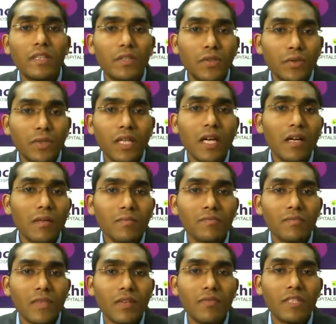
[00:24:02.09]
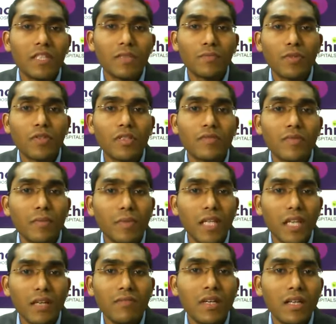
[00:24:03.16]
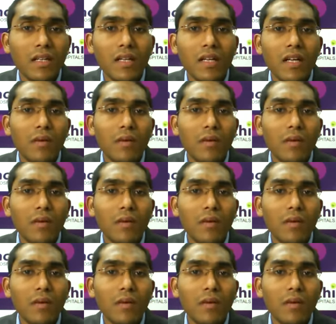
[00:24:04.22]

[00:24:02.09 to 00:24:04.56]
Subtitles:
urea, which is produced from the liver,